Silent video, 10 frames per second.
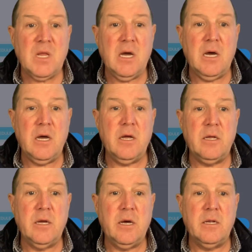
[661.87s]

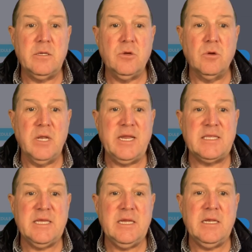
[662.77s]
Your
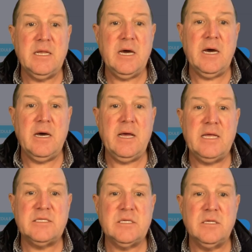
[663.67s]
LinkedIn
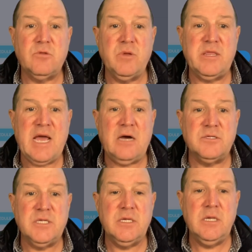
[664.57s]
has
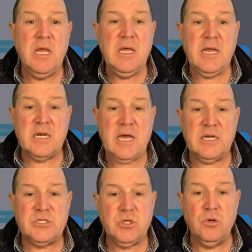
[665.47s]
3,000, and it
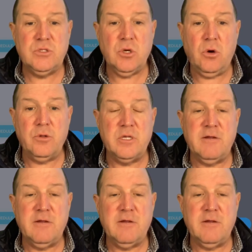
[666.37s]
kind of shows you all the